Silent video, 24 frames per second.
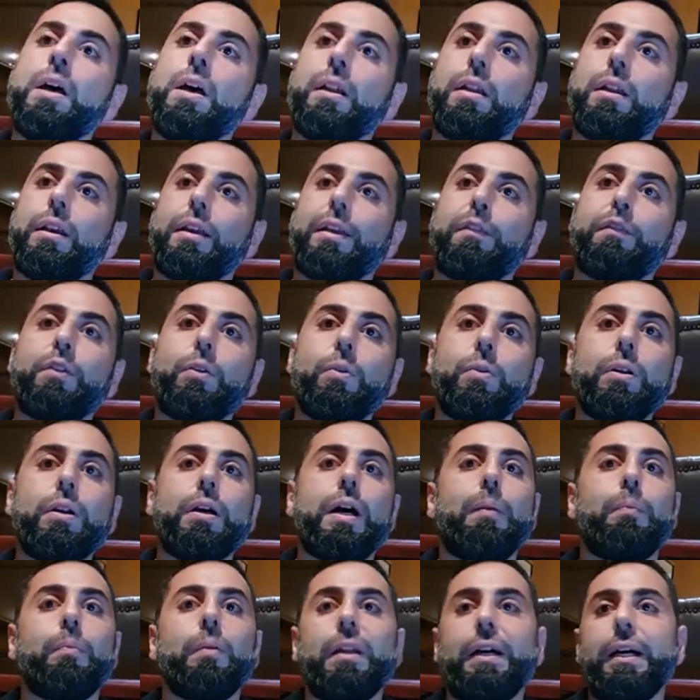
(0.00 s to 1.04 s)
Like if you want to
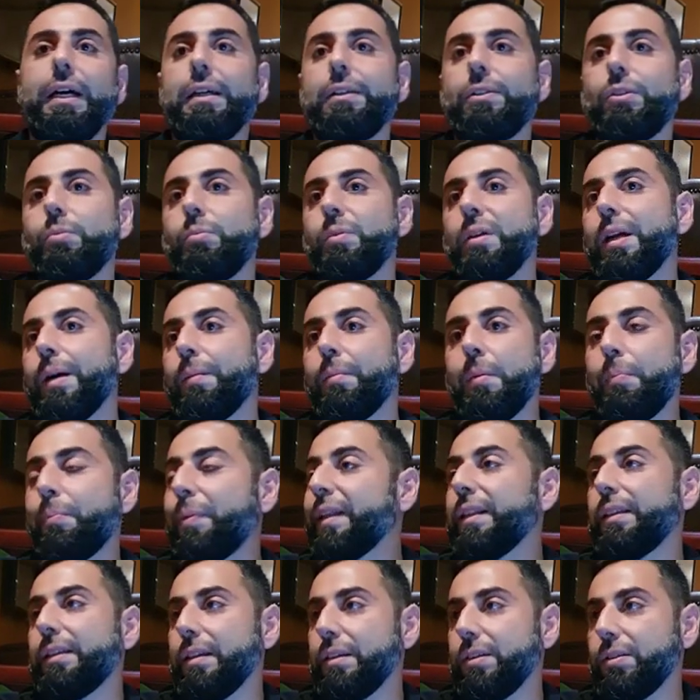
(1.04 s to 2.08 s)
apply to become a
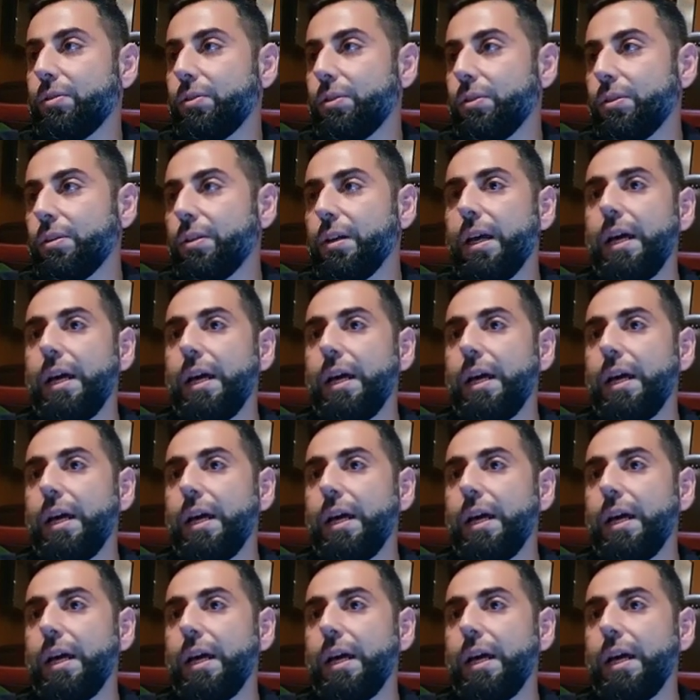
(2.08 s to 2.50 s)
pen tester